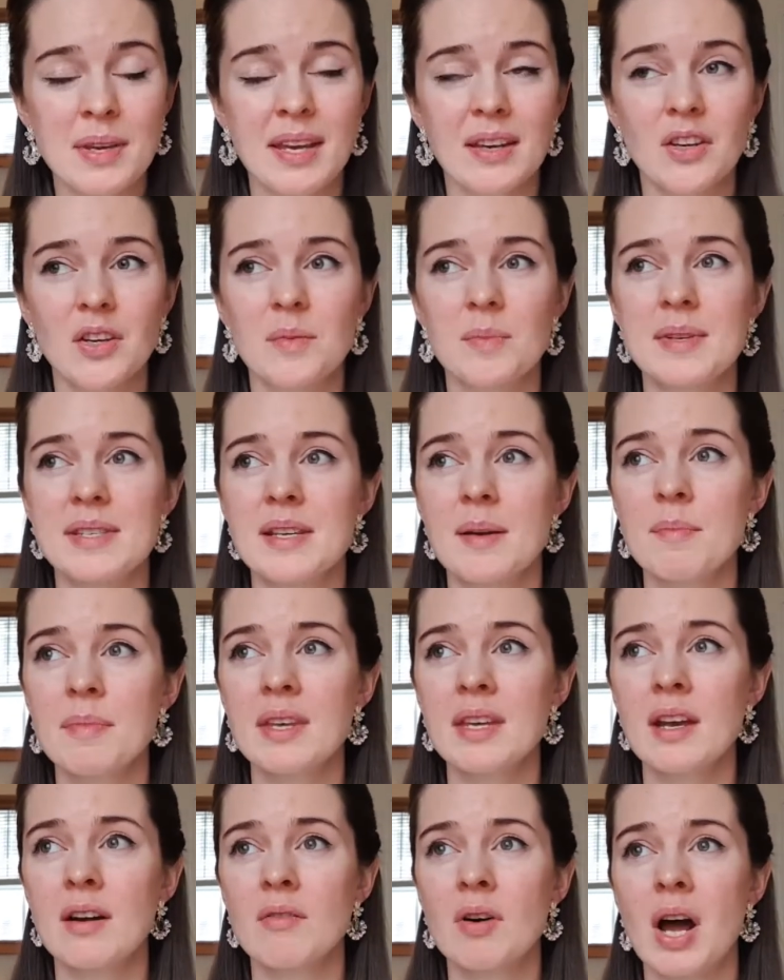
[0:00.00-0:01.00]
It could be
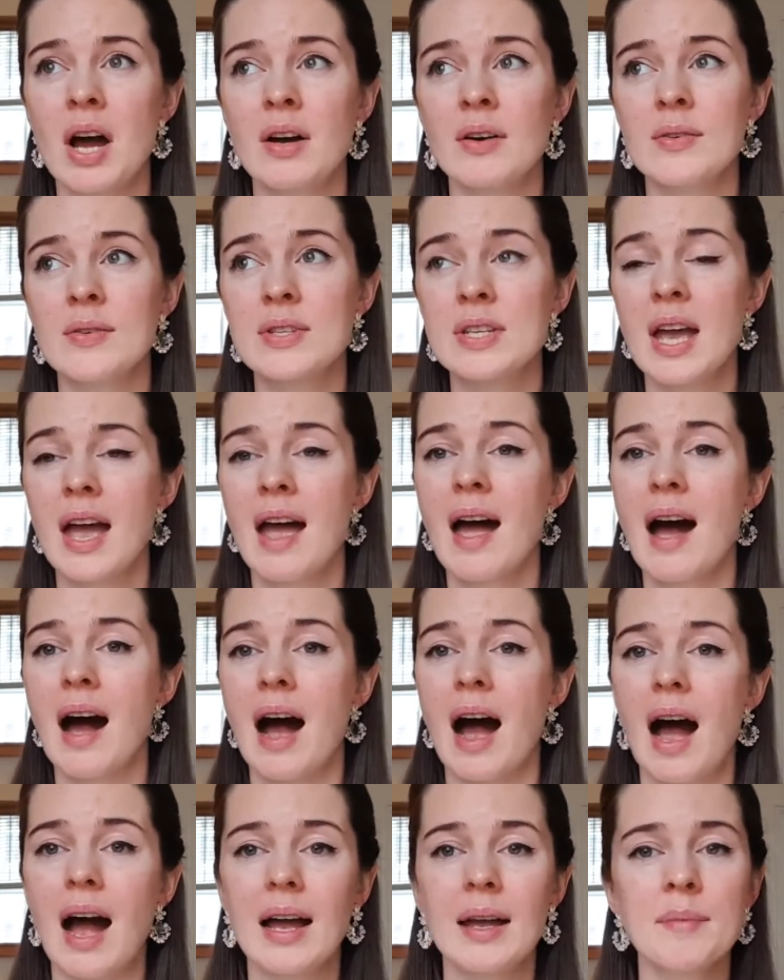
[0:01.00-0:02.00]
something around,
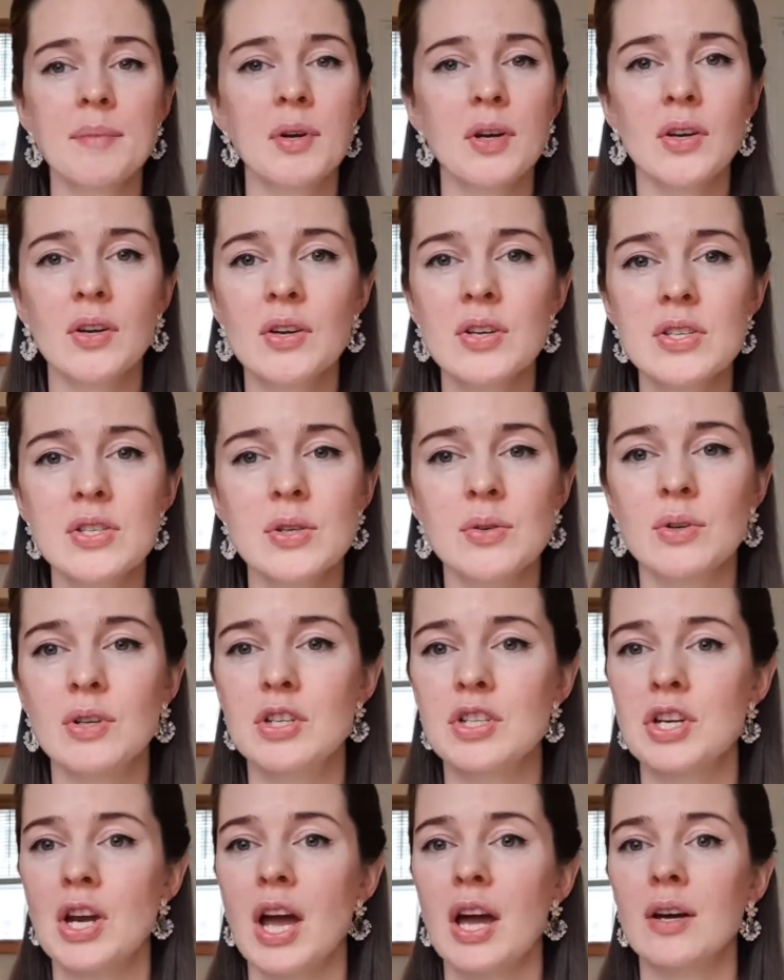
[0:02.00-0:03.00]
I'm going to
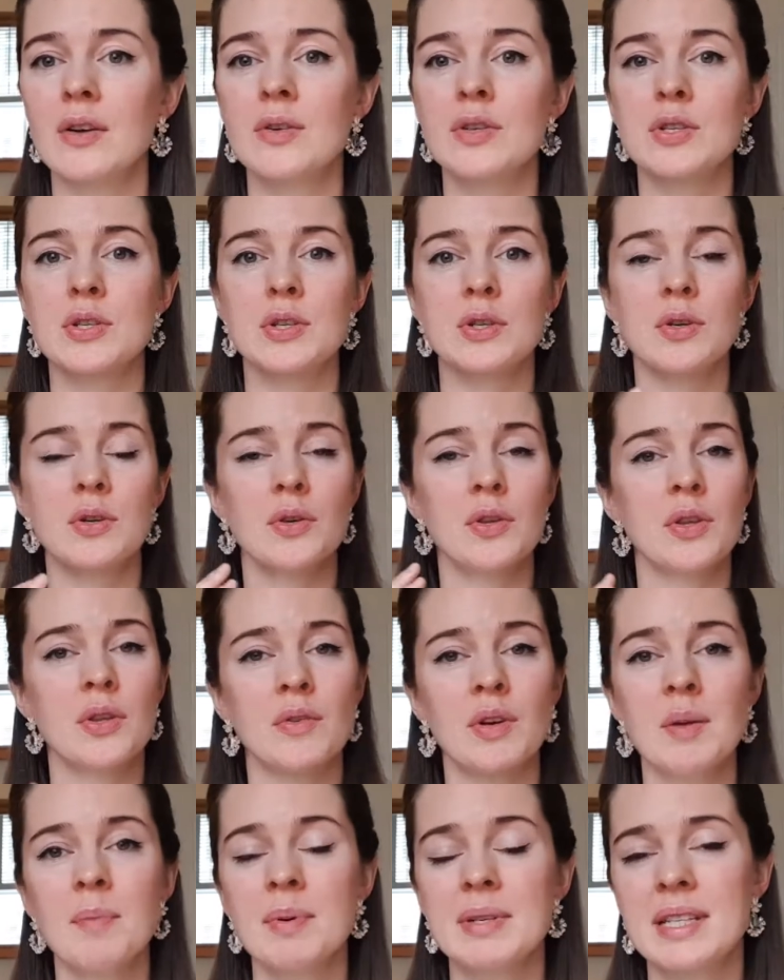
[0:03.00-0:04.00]
reach out to
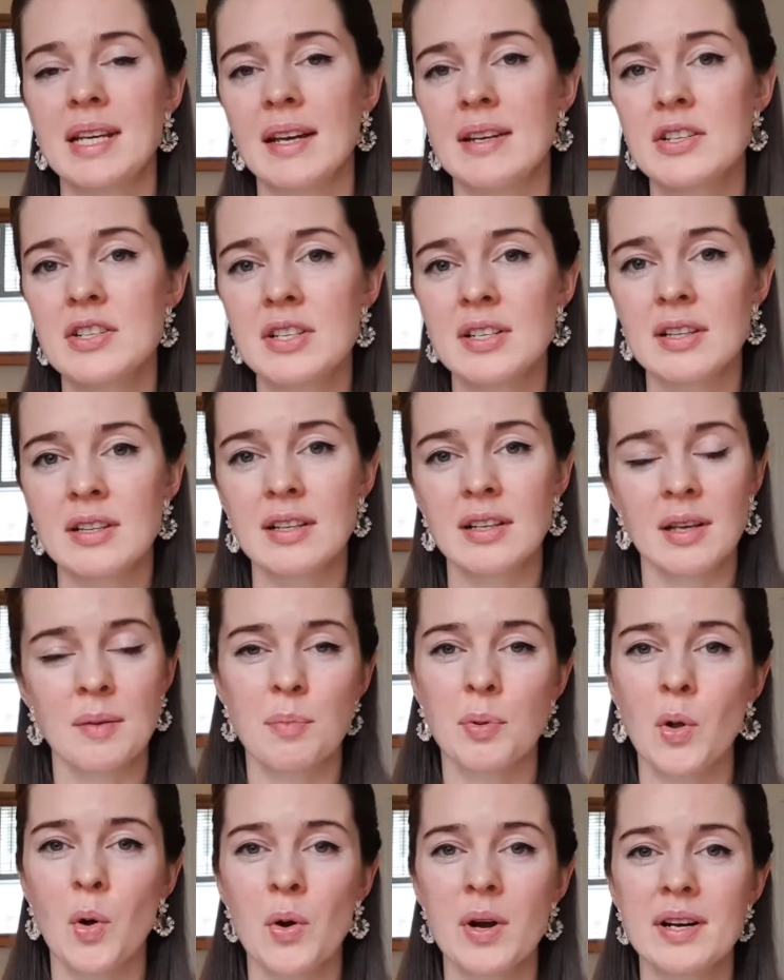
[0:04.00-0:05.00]
3 potential
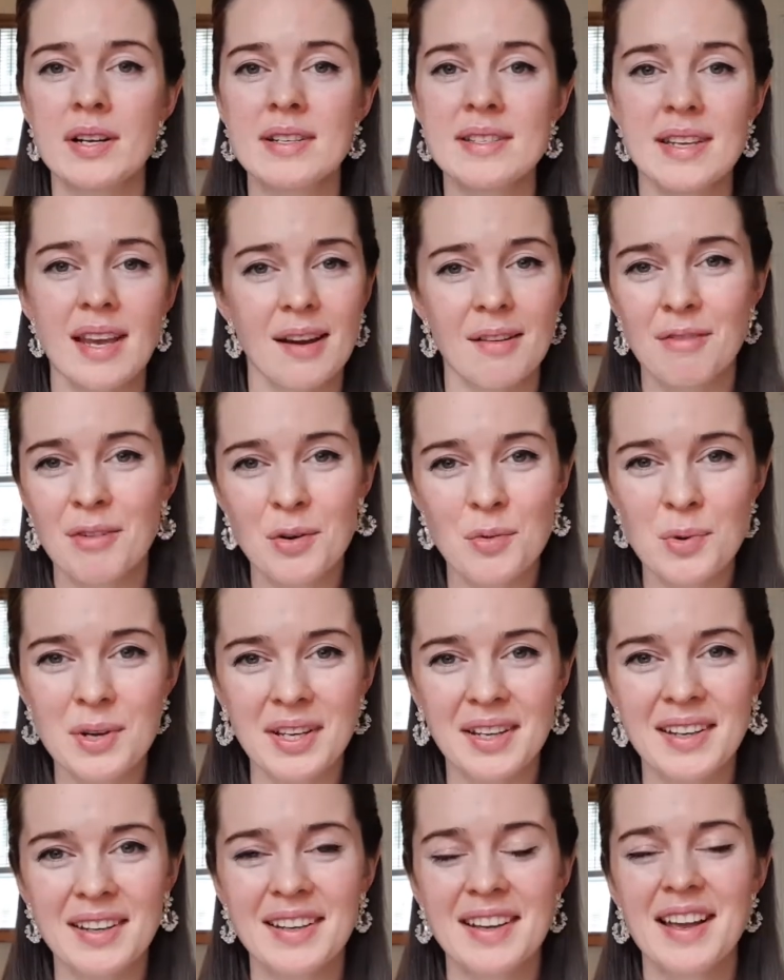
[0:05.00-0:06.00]
employers every
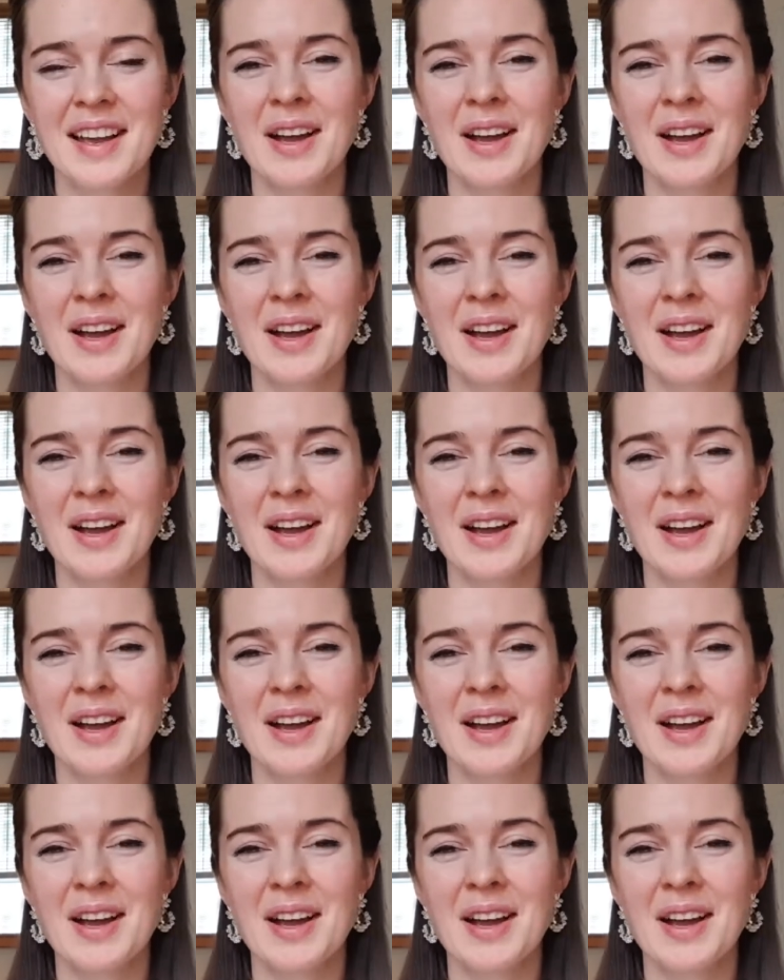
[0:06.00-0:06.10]
week,